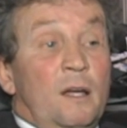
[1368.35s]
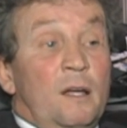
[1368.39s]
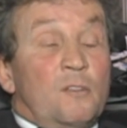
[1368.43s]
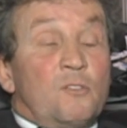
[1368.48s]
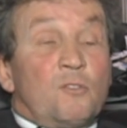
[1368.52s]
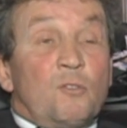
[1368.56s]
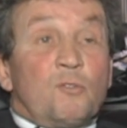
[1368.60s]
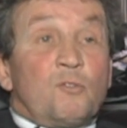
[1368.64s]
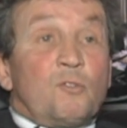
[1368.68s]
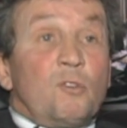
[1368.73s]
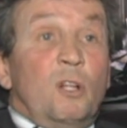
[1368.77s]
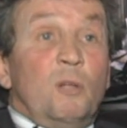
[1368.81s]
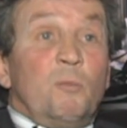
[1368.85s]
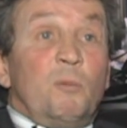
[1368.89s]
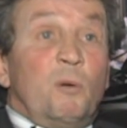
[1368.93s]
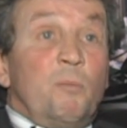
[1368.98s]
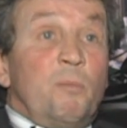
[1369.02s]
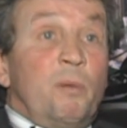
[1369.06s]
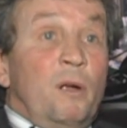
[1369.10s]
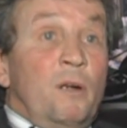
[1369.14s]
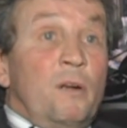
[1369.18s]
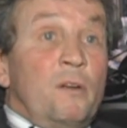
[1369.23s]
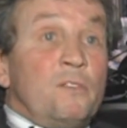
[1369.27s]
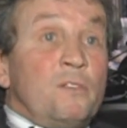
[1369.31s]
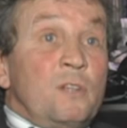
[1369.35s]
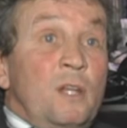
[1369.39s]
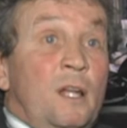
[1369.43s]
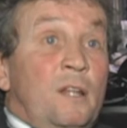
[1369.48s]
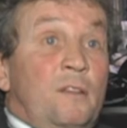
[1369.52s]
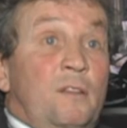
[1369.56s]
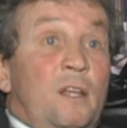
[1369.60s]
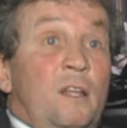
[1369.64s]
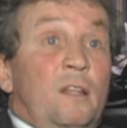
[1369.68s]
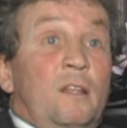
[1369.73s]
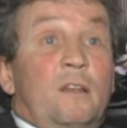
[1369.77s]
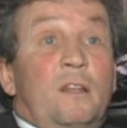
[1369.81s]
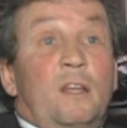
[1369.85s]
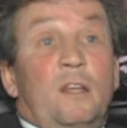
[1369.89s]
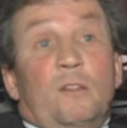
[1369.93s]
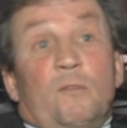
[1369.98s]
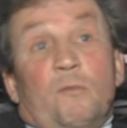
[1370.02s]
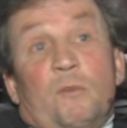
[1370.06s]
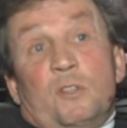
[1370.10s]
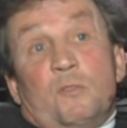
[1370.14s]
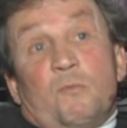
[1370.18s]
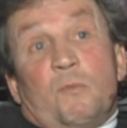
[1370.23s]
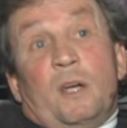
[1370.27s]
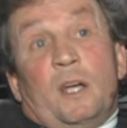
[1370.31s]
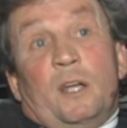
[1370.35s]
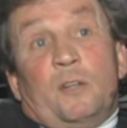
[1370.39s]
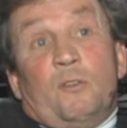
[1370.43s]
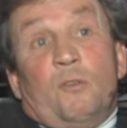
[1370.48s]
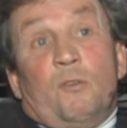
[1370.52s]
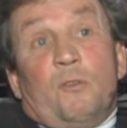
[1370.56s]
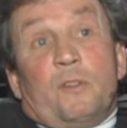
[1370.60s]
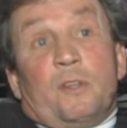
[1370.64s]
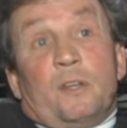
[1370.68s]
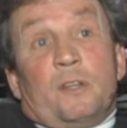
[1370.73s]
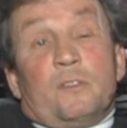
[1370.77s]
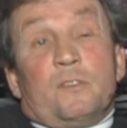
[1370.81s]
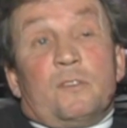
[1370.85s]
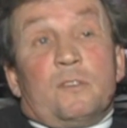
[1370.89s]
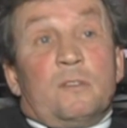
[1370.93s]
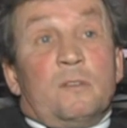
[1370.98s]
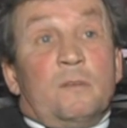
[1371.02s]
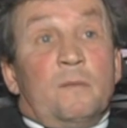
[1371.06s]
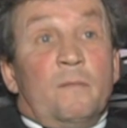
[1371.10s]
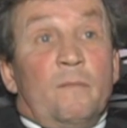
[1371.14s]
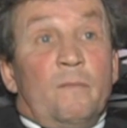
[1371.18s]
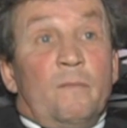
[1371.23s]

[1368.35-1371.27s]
So it's all about parents. And at the end of the day, the reason why I know this